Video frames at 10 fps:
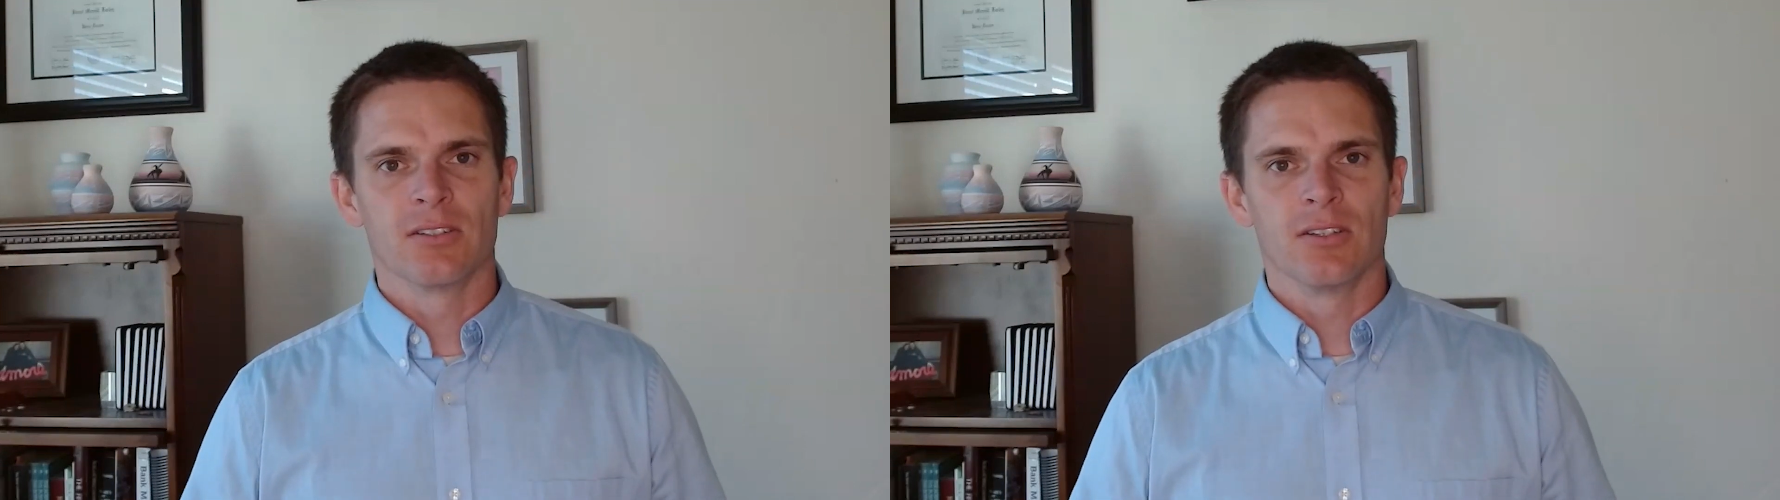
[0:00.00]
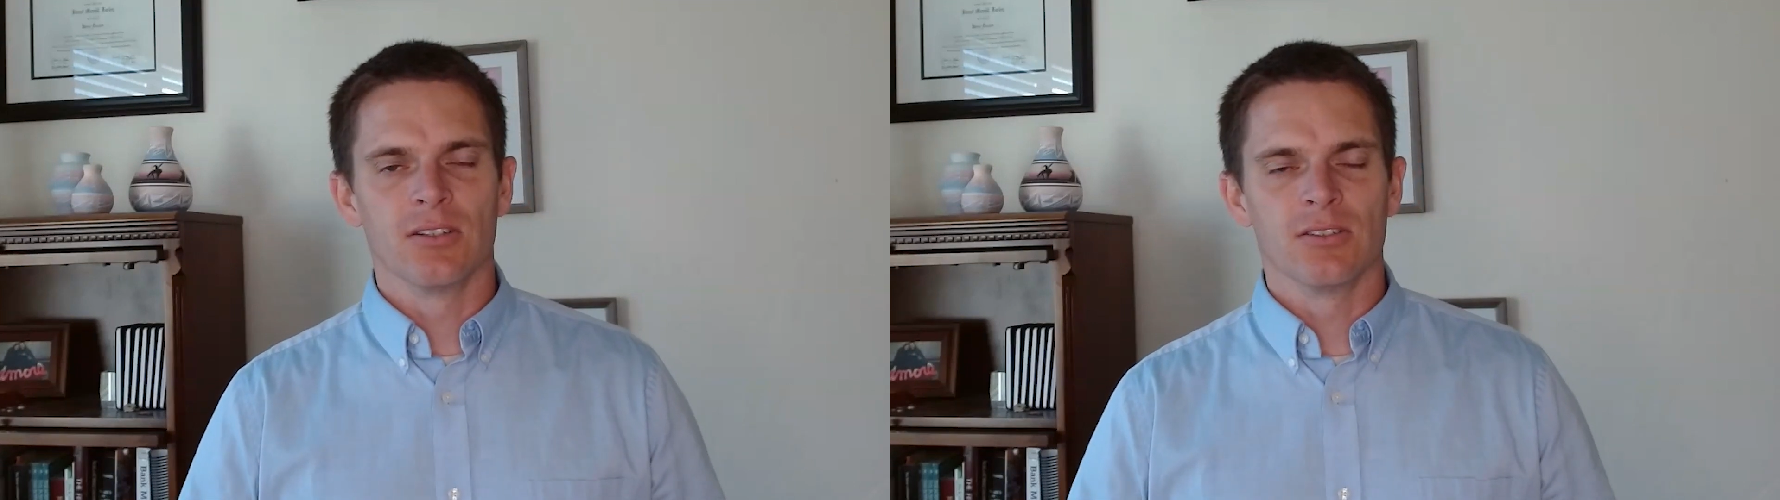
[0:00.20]

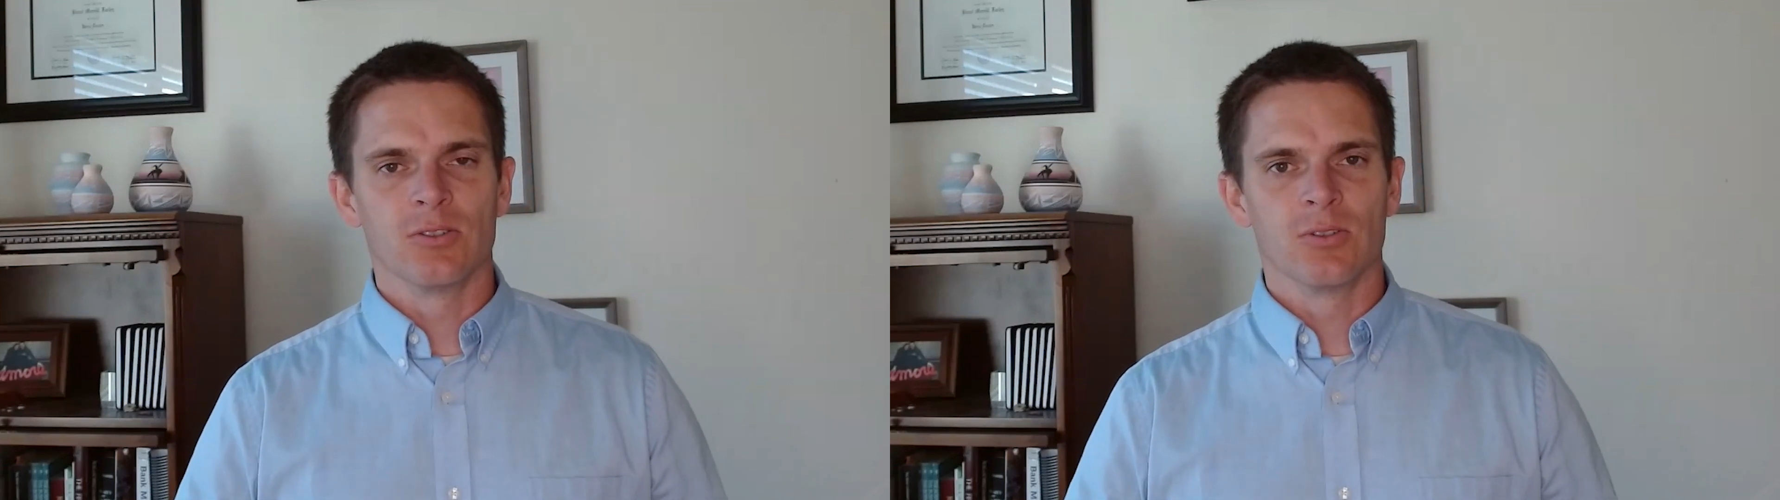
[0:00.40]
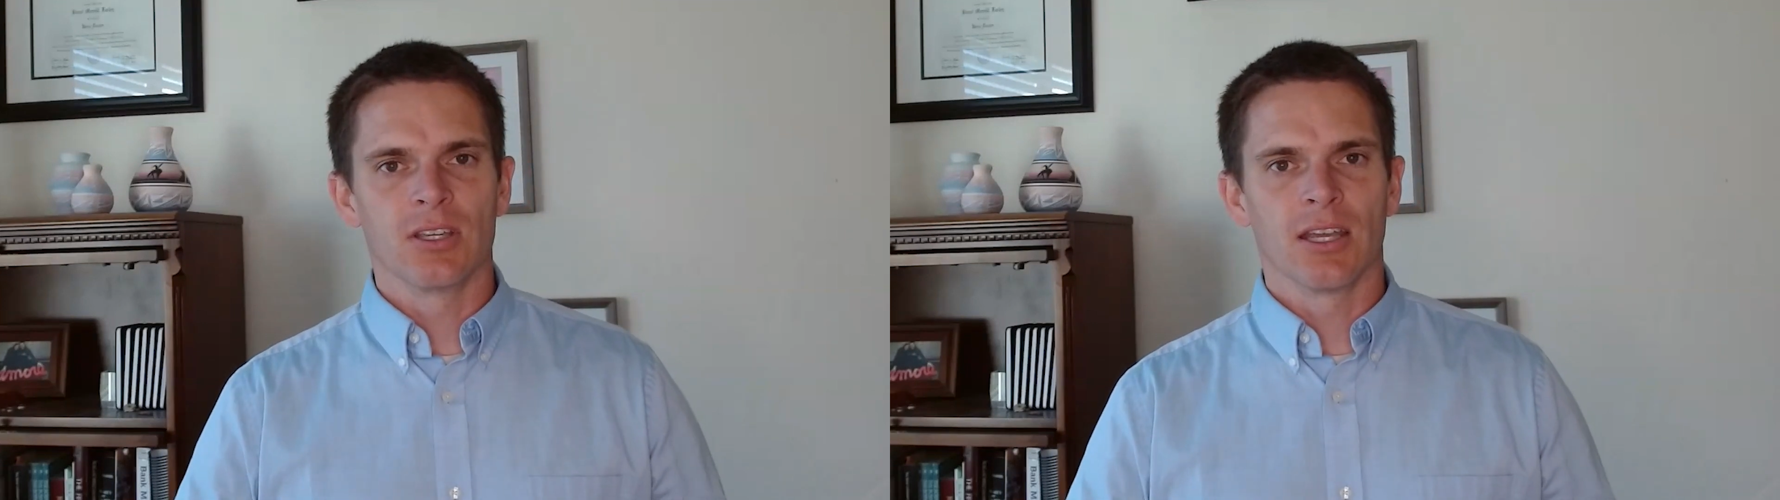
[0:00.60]
is
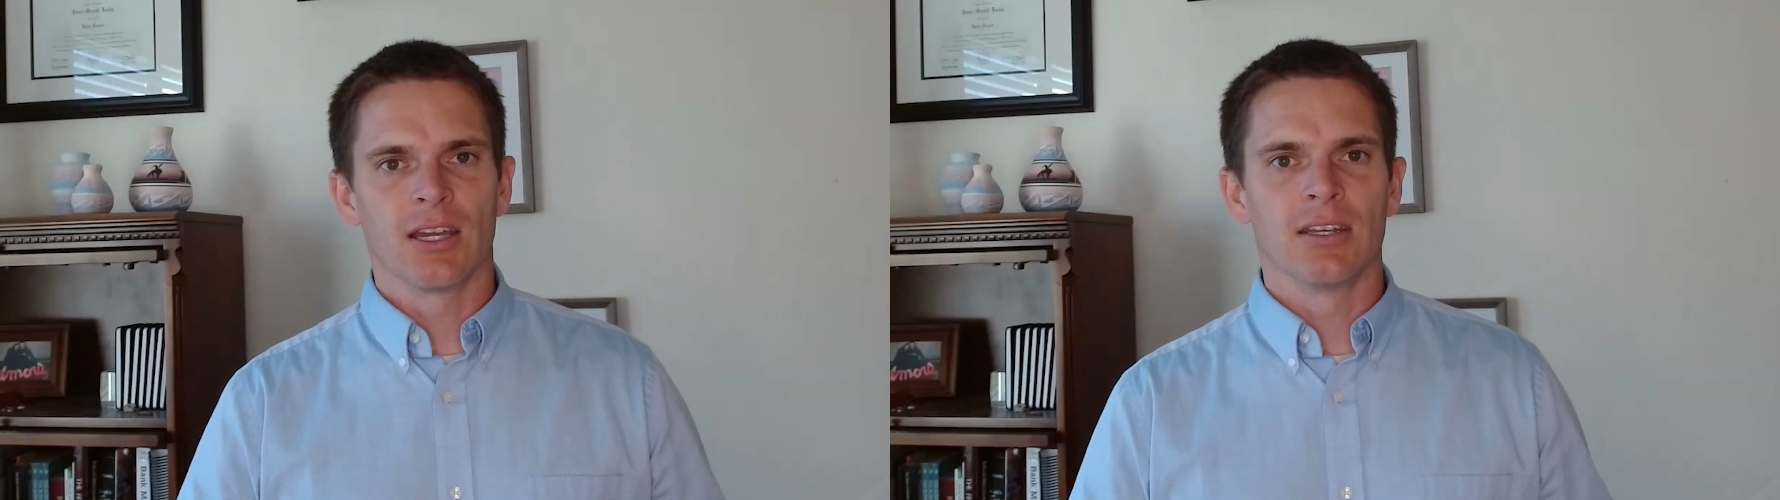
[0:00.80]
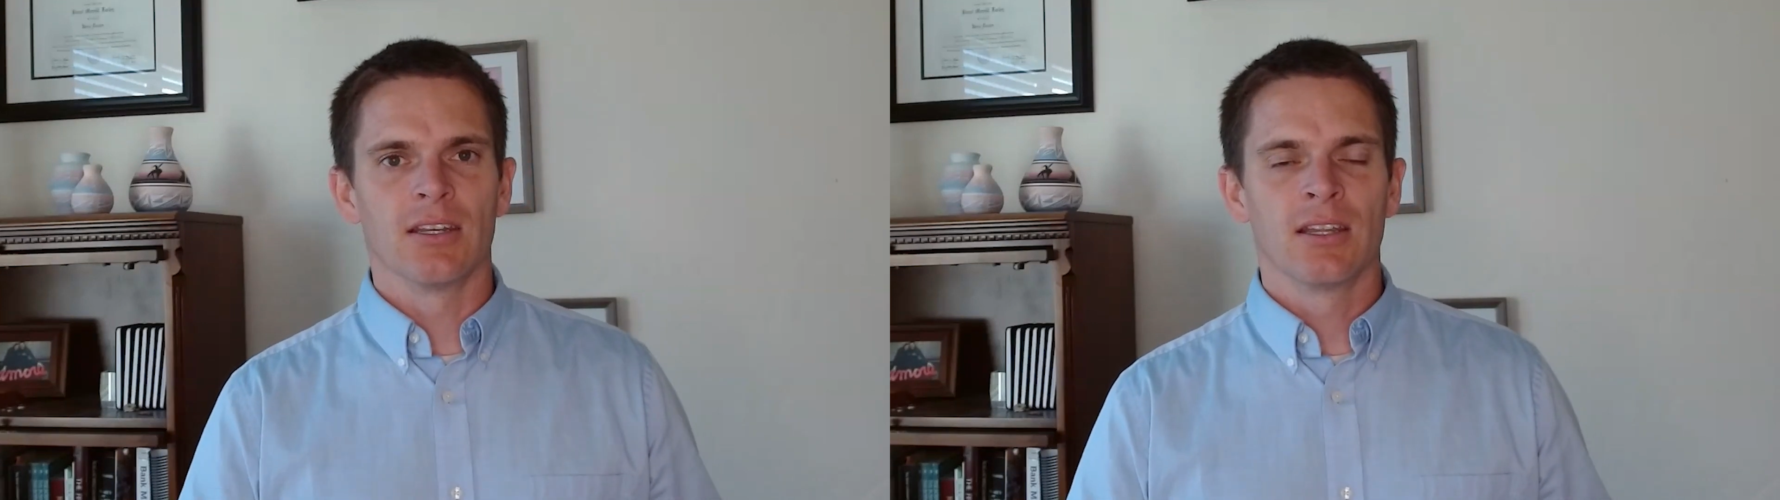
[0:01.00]
you
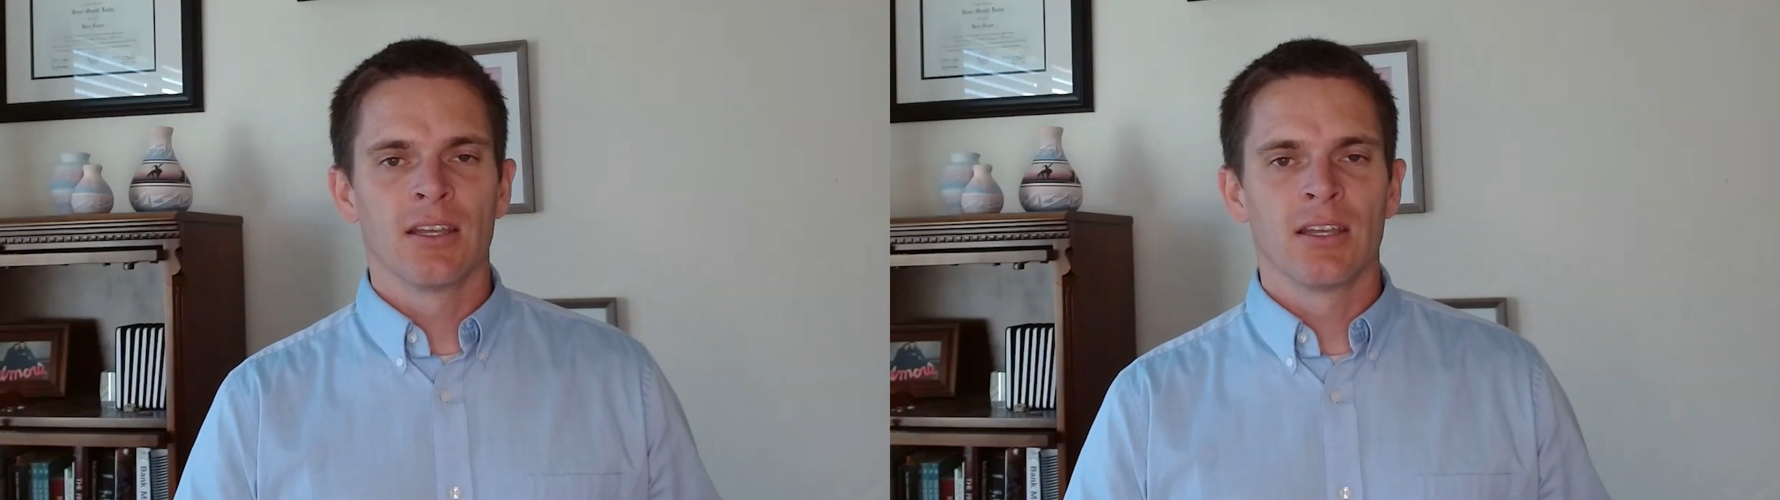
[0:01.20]
can